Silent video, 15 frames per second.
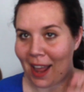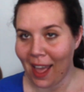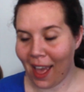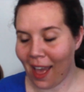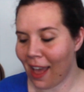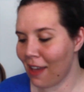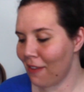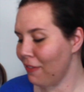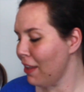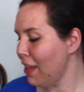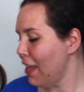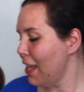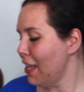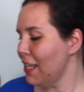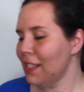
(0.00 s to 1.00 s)
I have.
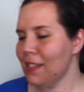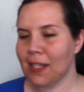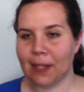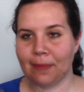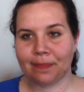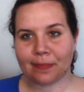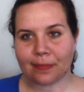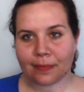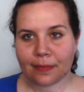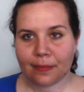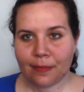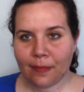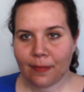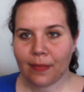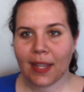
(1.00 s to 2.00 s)
So
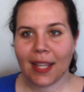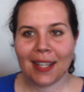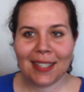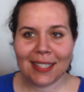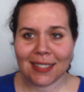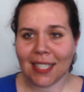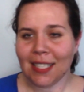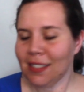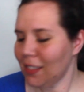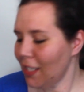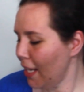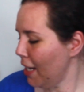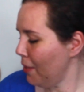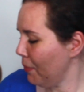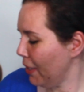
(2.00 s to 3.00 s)
let's get
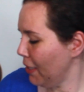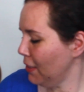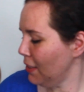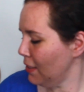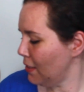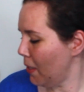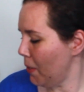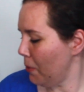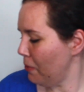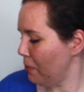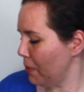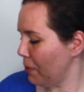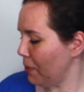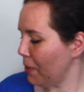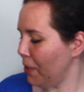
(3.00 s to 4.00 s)
started. I'm going to start
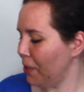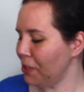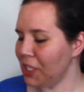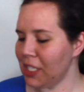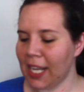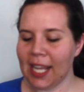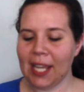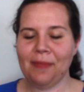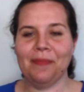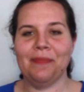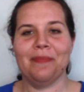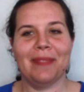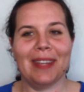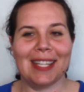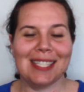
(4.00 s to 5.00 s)
off with crochet
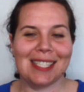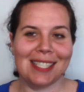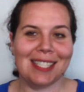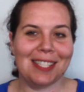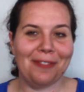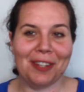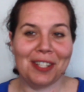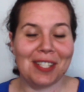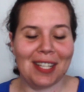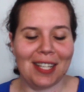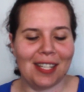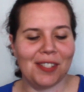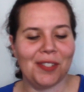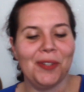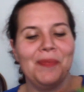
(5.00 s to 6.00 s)
because it's the first
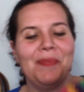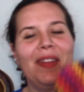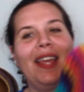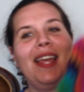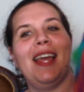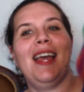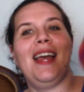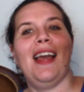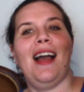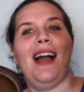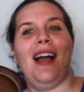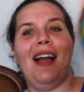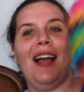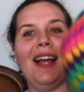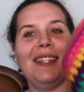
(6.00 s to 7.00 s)
thing I saw.
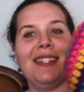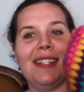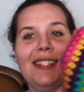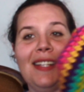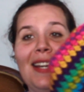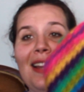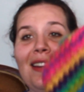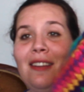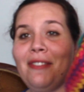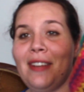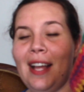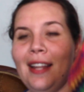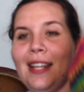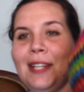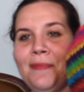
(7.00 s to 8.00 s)
As I said, I
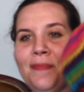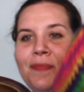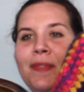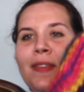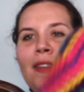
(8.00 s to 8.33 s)
love color.